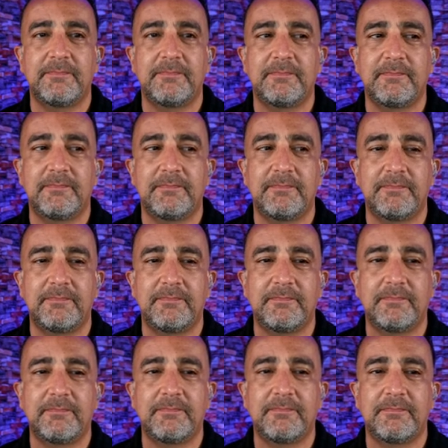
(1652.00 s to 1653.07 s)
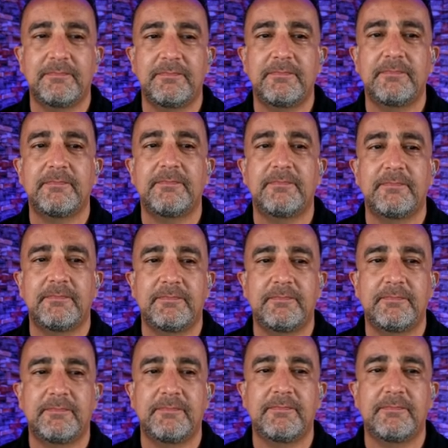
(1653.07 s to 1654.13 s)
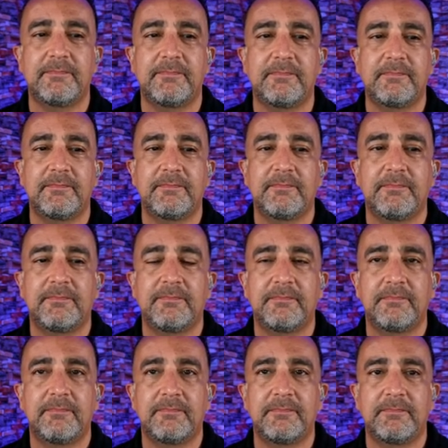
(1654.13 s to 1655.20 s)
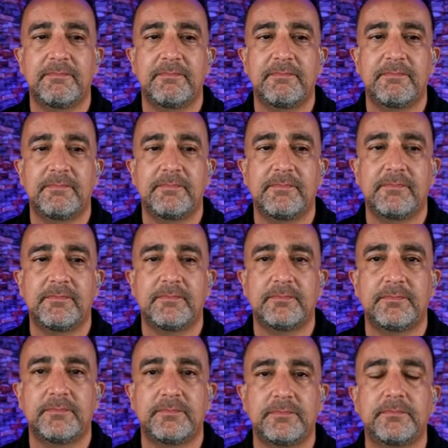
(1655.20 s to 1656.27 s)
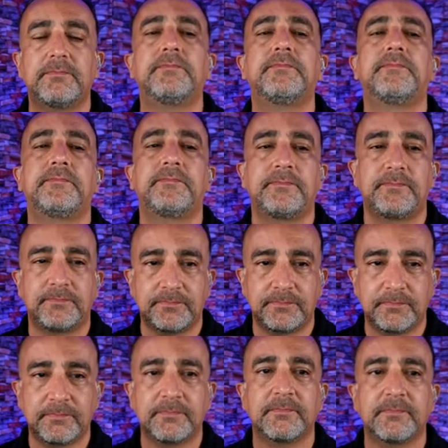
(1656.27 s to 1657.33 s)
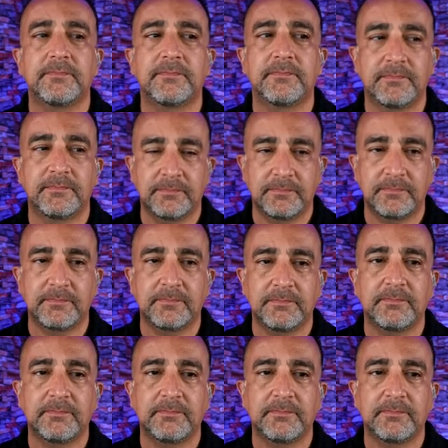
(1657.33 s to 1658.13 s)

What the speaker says: The person shown says nothing.